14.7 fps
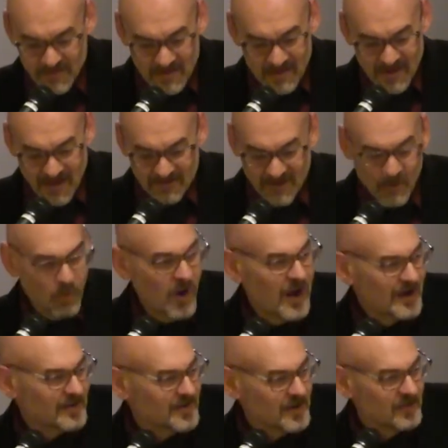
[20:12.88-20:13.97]
as I
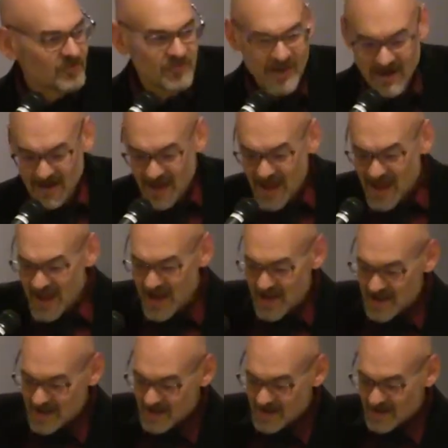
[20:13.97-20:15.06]
walked in and said,
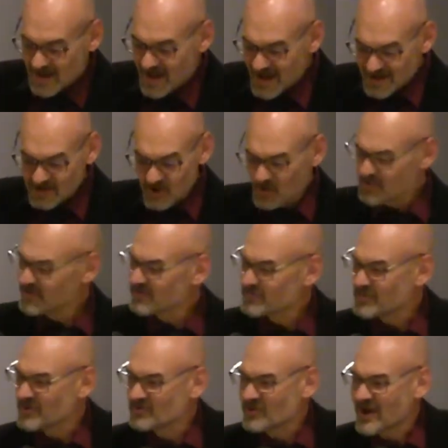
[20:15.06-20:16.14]
hey, I know this
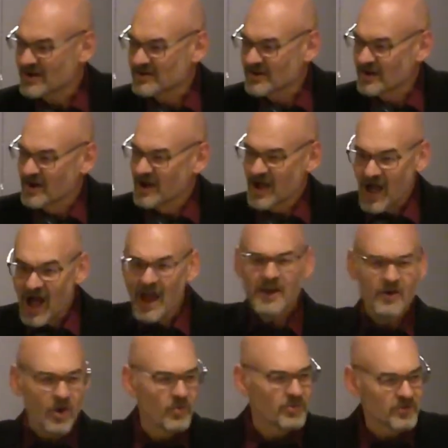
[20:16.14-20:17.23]
projector. I
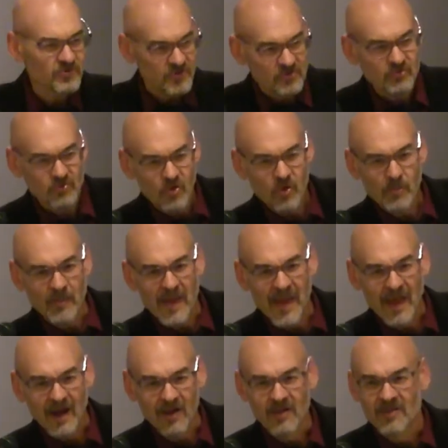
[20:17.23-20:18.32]
know this control
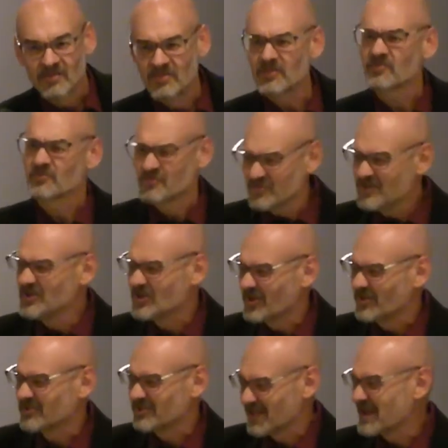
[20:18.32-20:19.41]
panel. This
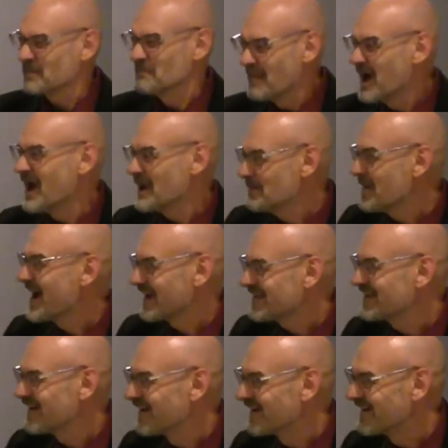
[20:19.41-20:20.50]
feels like my
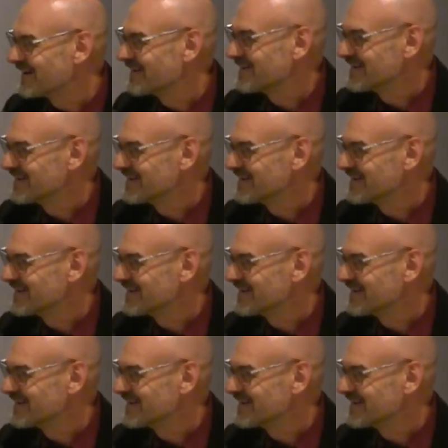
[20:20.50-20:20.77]
backyard.